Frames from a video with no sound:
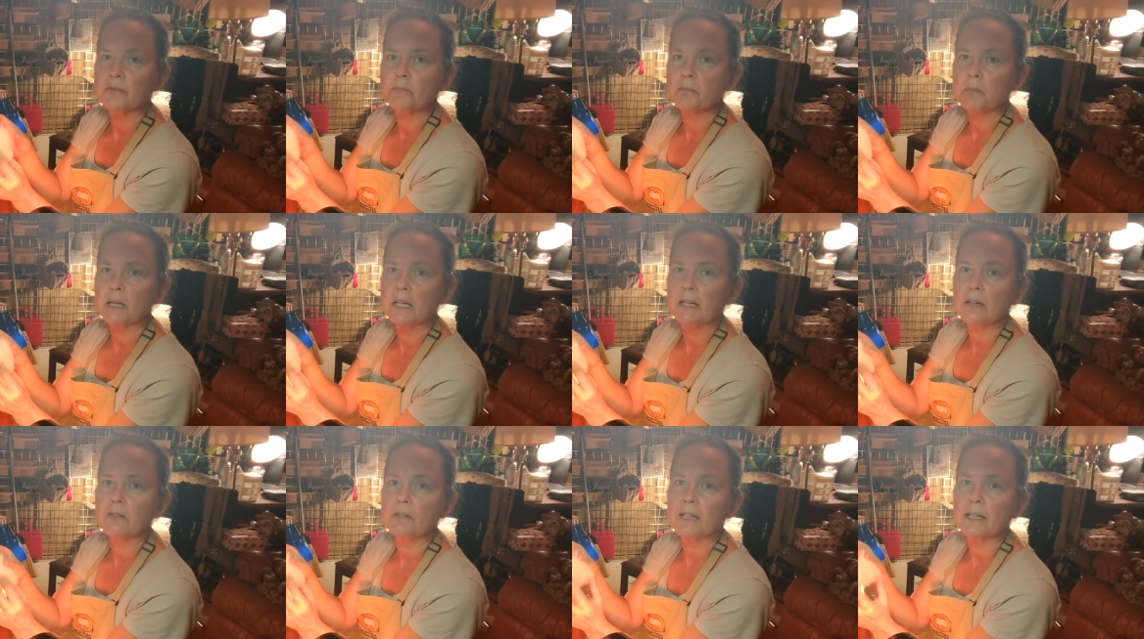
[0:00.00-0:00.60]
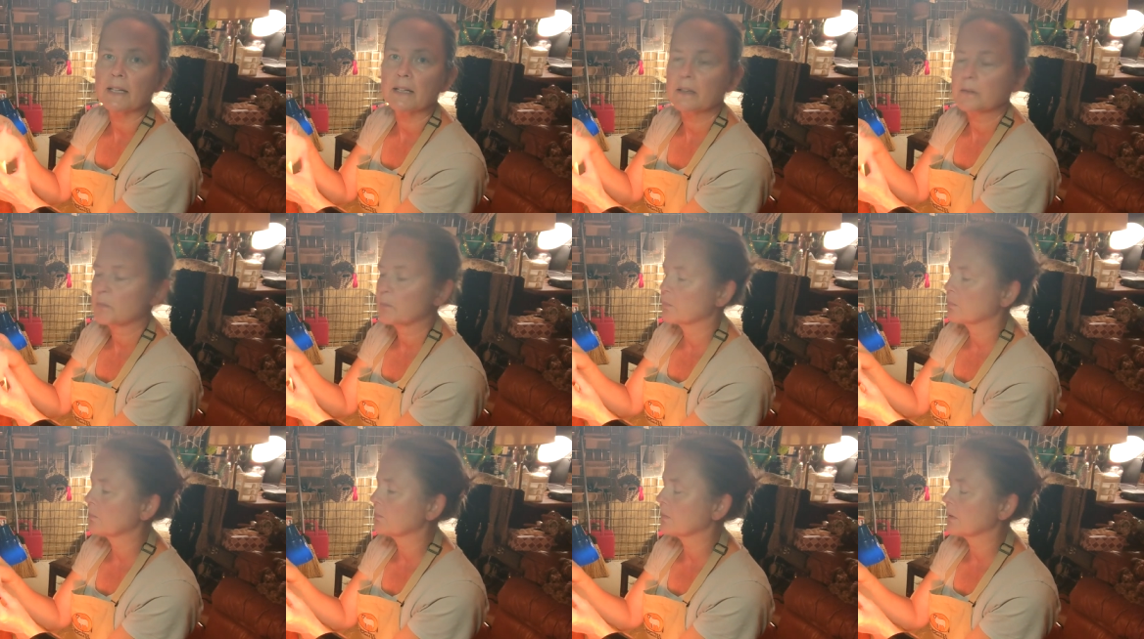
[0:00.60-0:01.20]
brown, like
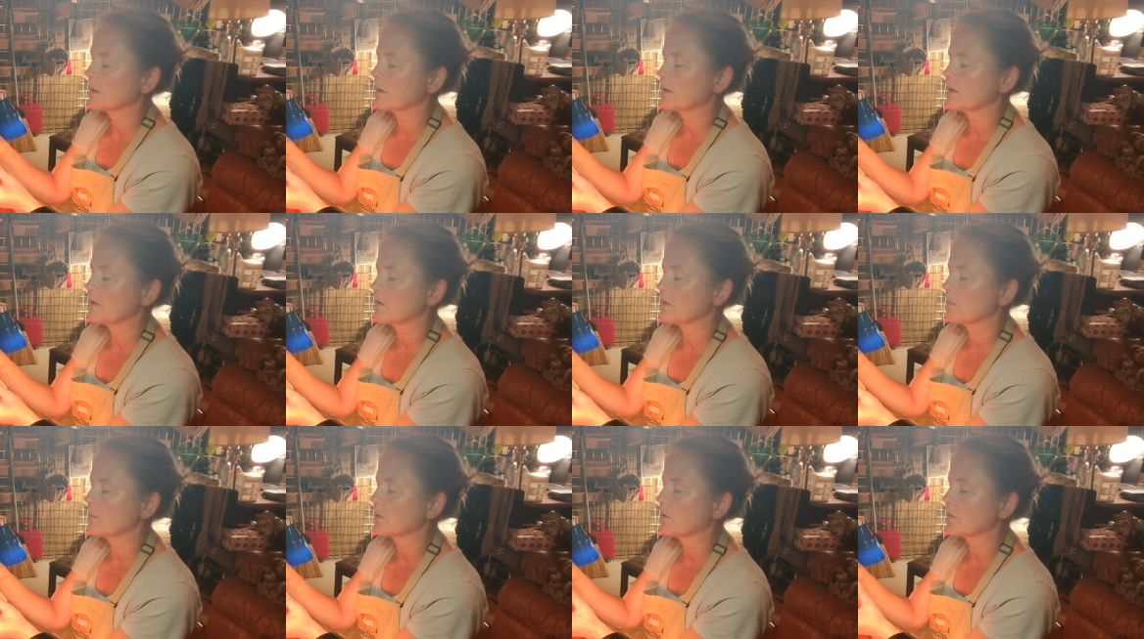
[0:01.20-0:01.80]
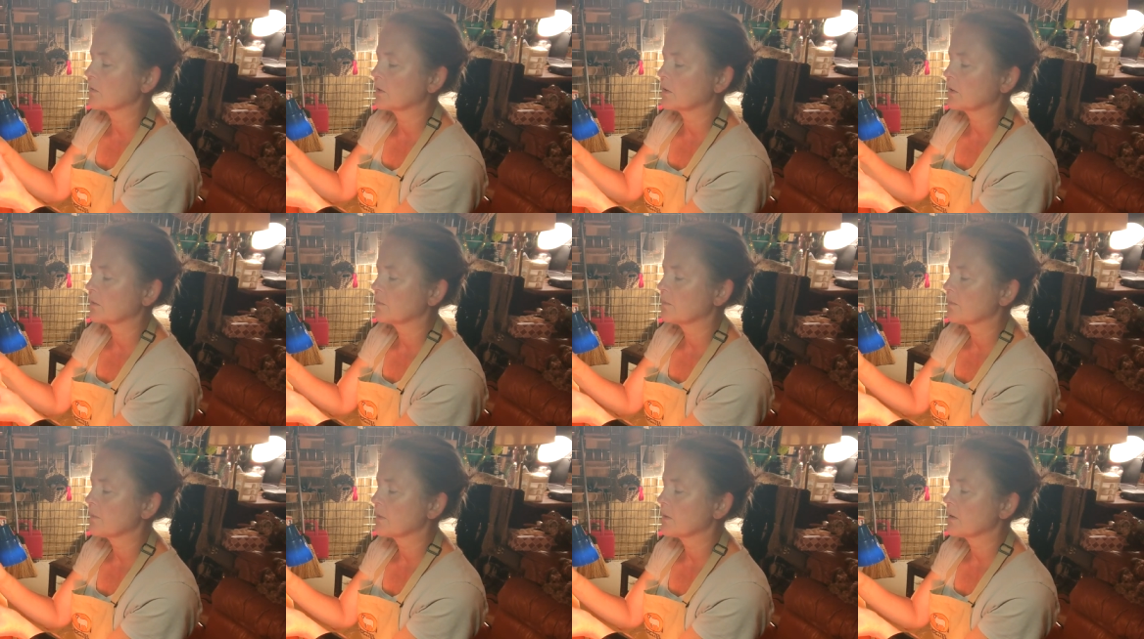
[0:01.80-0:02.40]
a just a beautiful
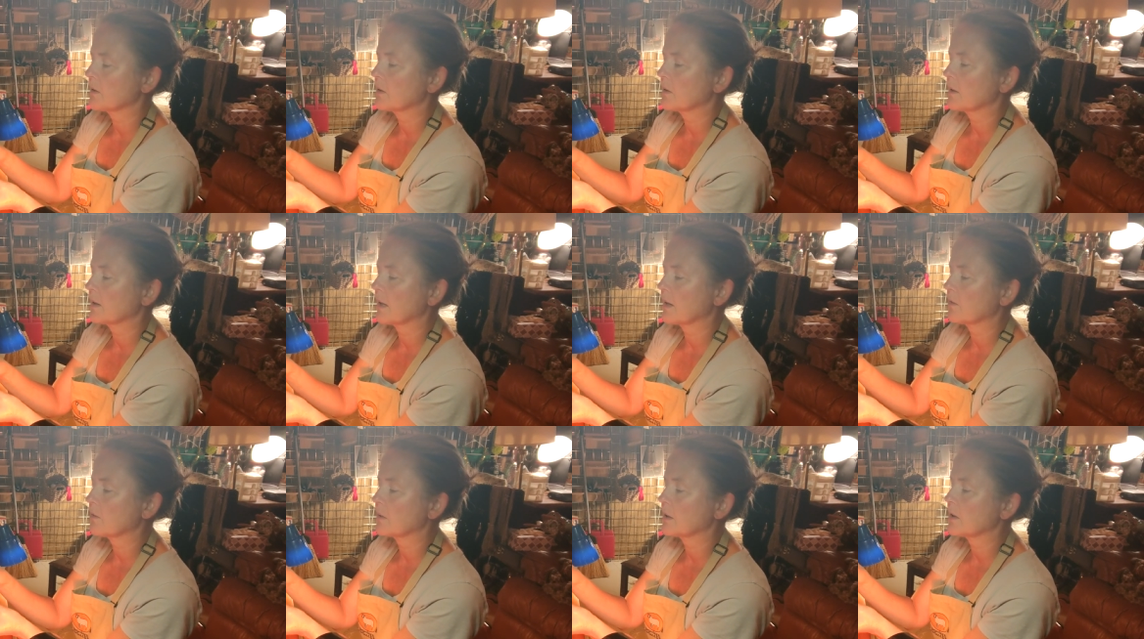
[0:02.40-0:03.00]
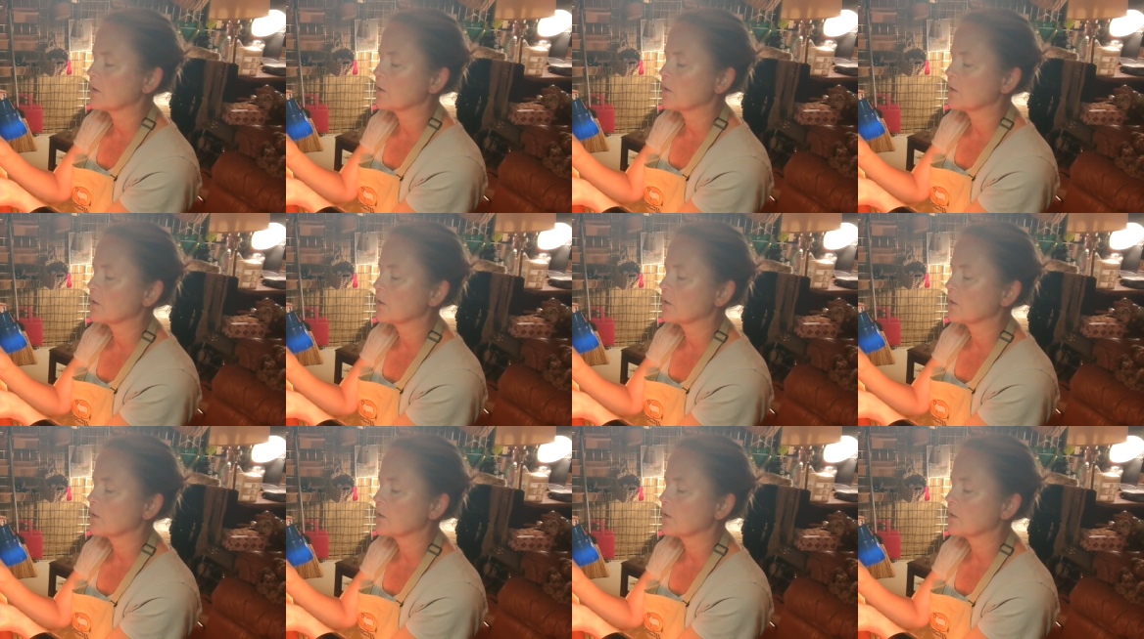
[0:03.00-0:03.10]
heathery